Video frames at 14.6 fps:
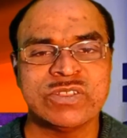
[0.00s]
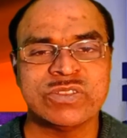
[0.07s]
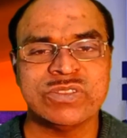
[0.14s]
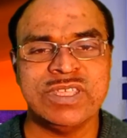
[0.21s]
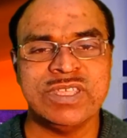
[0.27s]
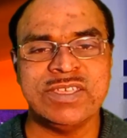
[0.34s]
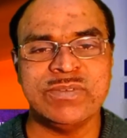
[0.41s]

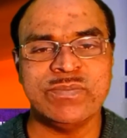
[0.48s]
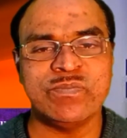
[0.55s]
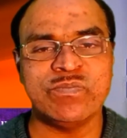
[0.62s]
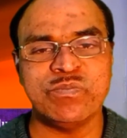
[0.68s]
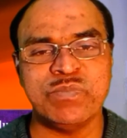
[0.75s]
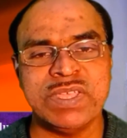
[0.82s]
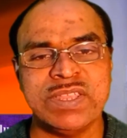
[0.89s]
the
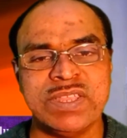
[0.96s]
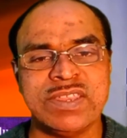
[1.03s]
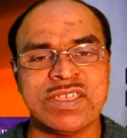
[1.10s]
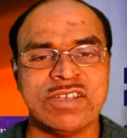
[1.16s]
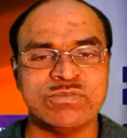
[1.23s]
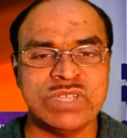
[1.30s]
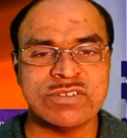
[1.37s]

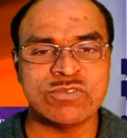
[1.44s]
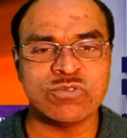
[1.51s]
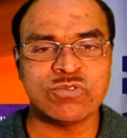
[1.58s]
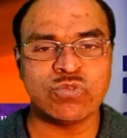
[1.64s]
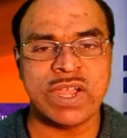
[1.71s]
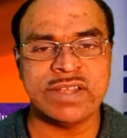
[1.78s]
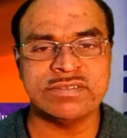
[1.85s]
meaning of that
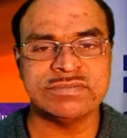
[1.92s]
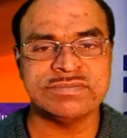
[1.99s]
one.